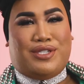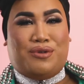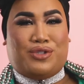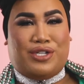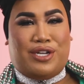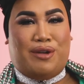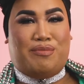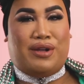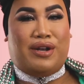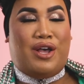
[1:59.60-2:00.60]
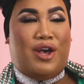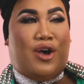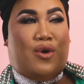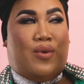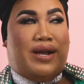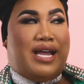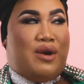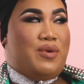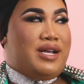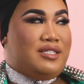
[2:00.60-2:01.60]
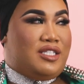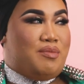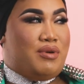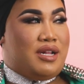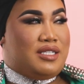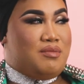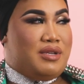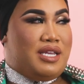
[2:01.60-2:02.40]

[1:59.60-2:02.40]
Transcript: so chill. But when I went to put on some